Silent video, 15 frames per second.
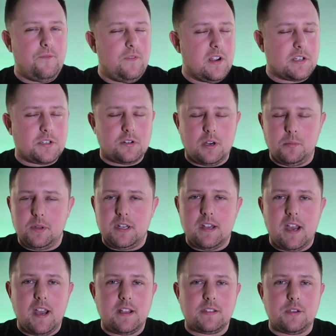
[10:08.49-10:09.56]
Extremely
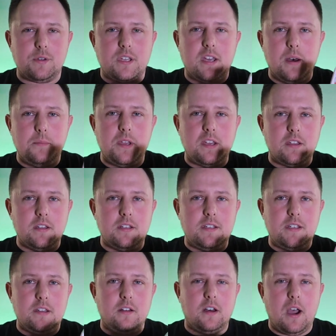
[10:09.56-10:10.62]
nice, so he cut me a good deal.